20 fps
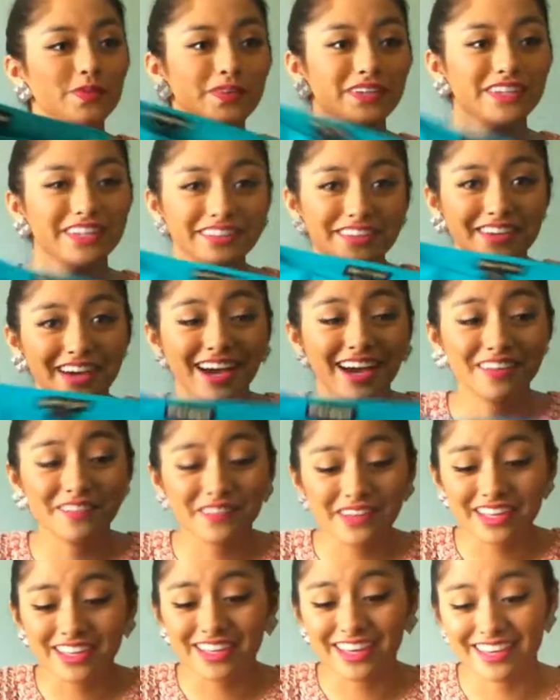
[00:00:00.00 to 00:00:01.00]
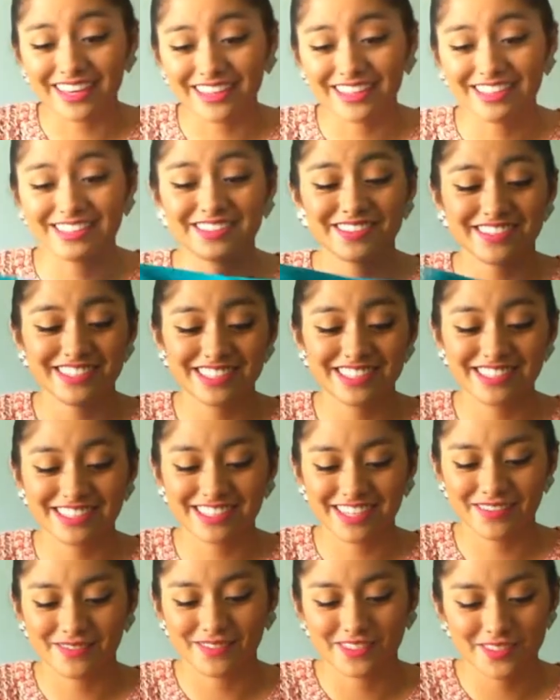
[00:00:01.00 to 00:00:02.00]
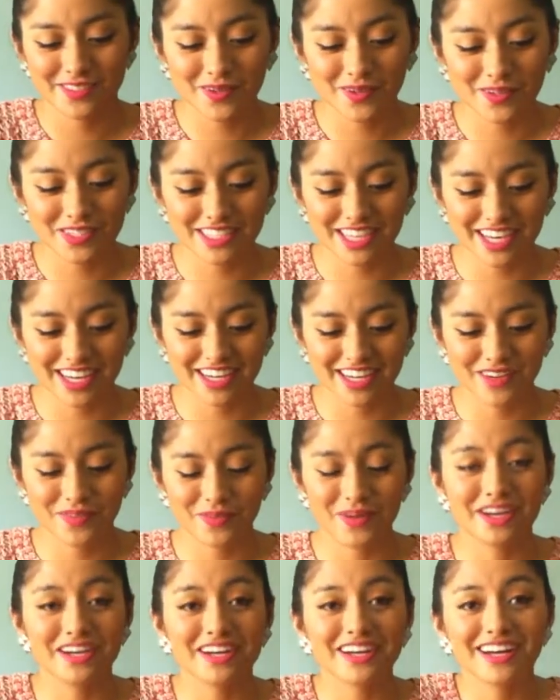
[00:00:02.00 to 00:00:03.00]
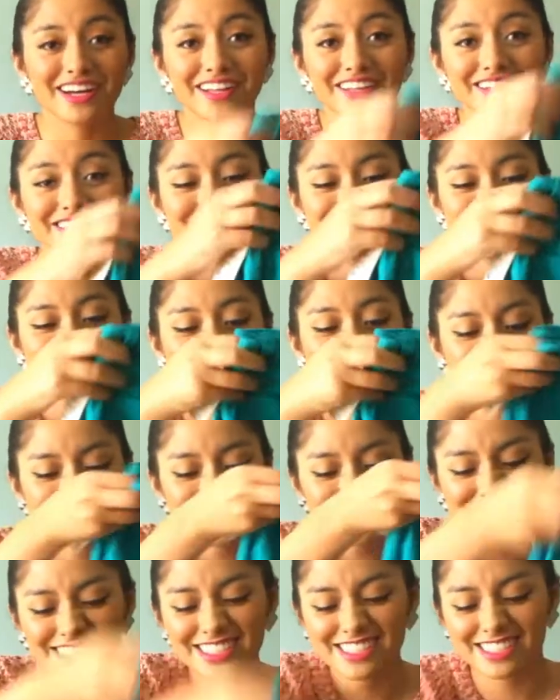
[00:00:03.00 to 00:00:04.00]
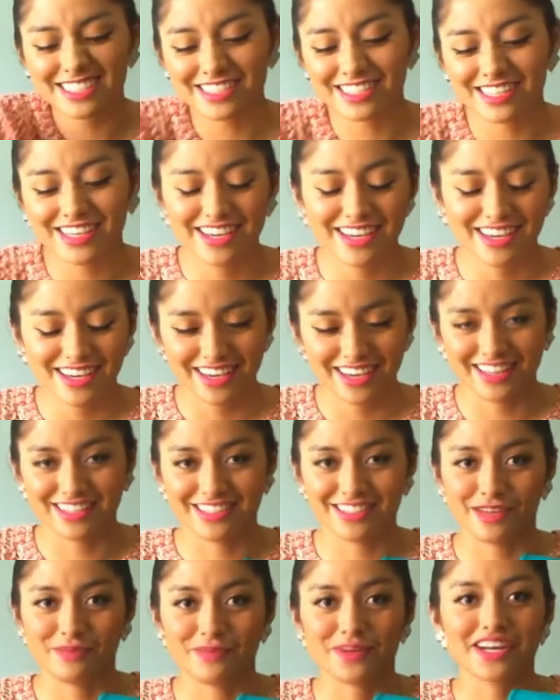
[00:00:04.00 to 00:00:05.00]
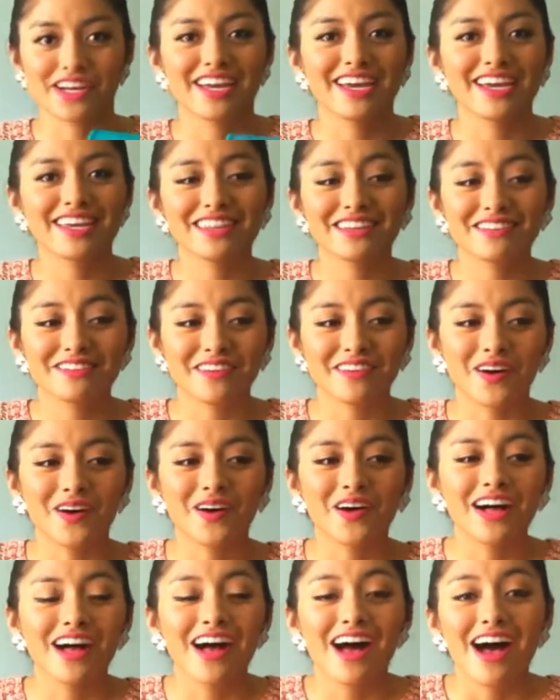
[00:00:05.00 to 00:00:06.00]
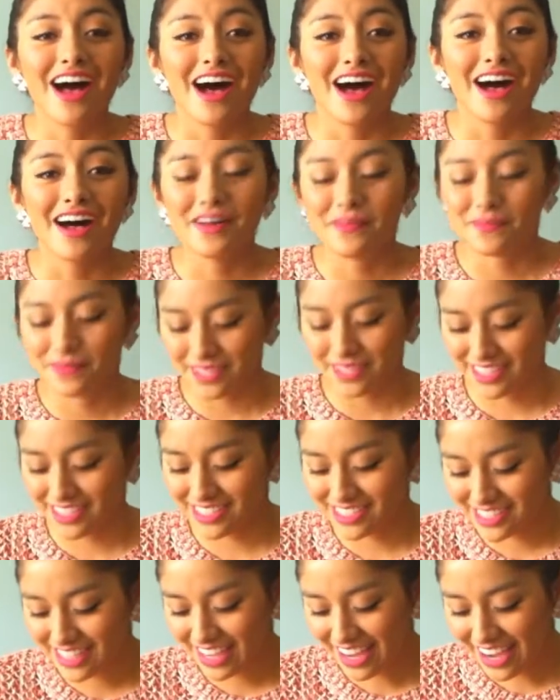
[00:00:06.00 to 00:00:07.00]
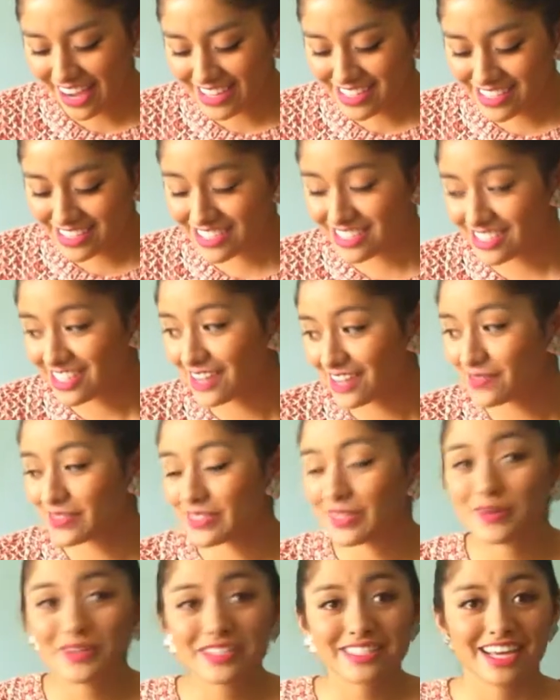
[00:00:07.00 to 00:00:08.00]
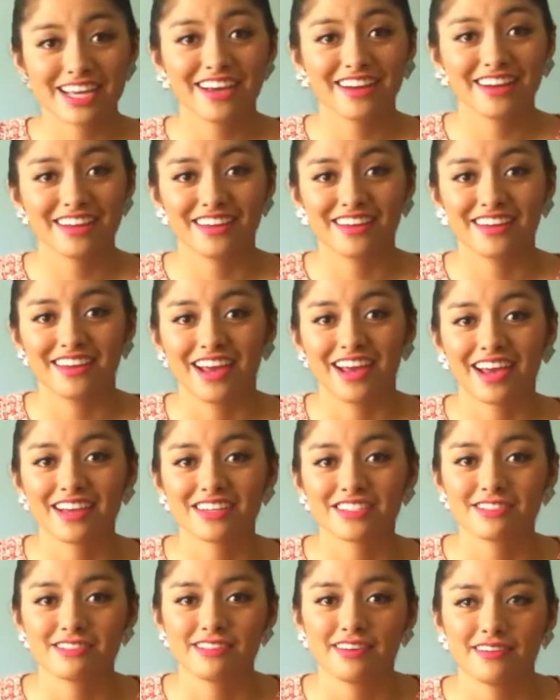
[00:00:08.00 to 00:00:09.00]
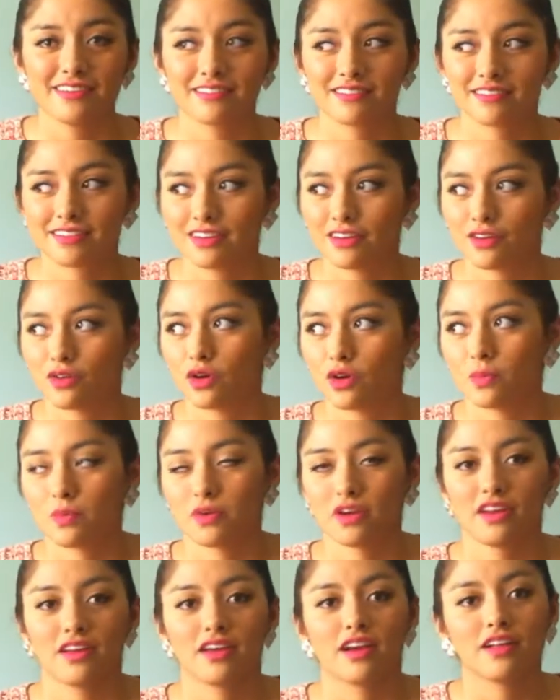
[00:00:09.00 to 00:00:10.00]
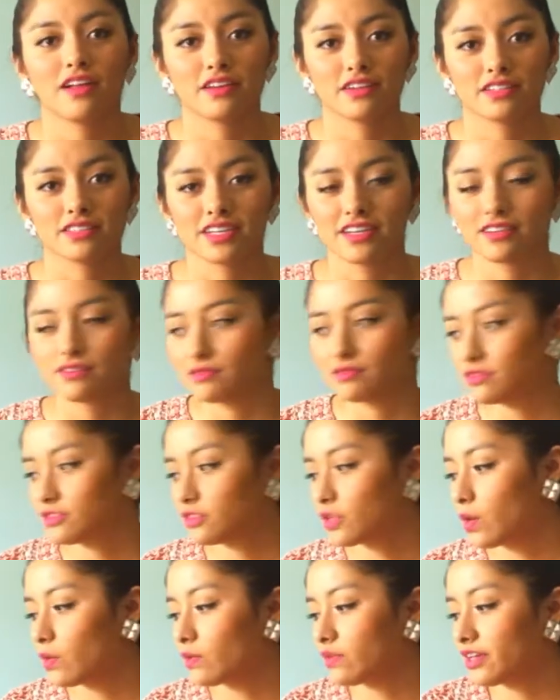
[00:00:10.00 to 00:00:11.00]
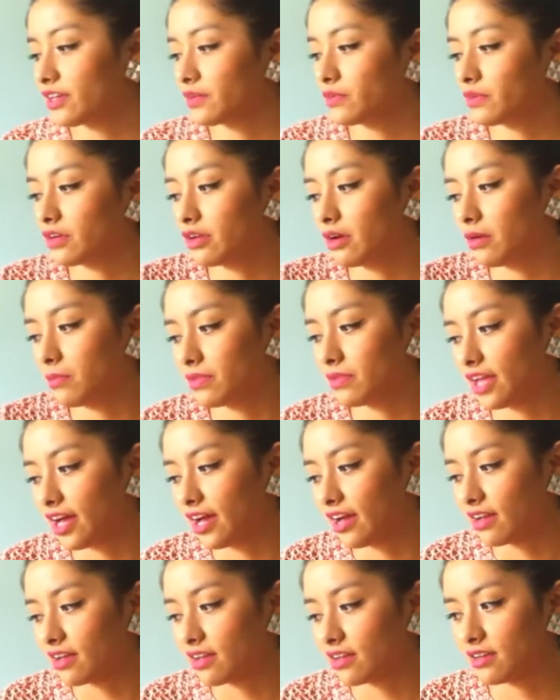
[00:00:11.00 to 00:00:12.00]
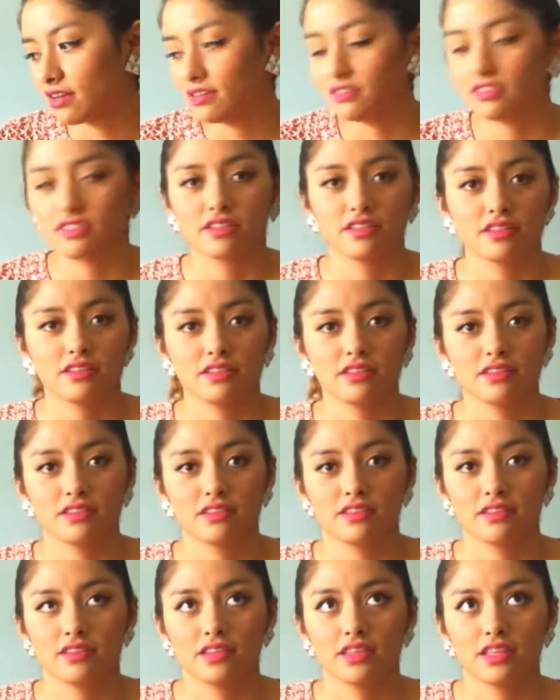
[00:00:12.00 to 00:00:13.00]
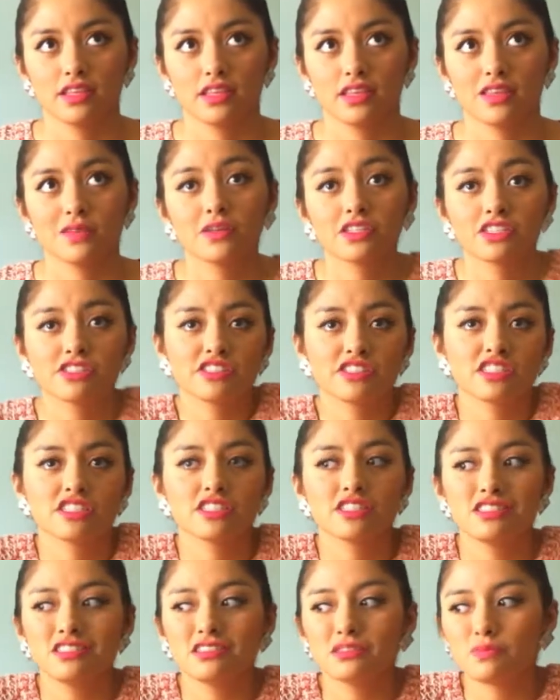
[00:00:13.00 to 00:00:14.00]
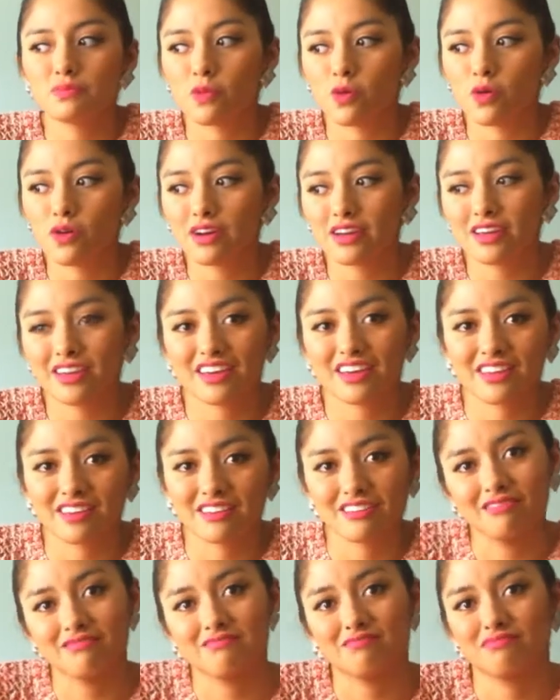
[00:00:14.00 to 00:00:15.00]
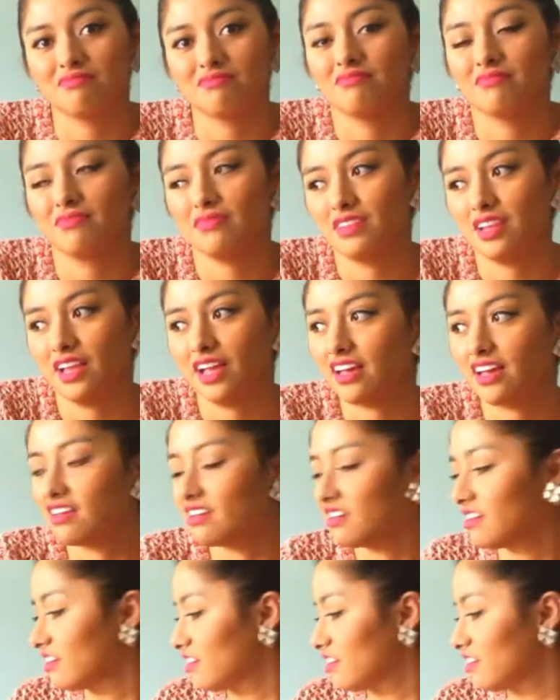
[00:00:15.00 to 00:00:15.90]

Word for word: woo, I really like these ones. I'm so excited to wear colored jeans in the, in the summer. In the fall, because I just, I'm so excited. I actually like incorporating colors. I don't like wearing all black during the winter just because it's boring and, well,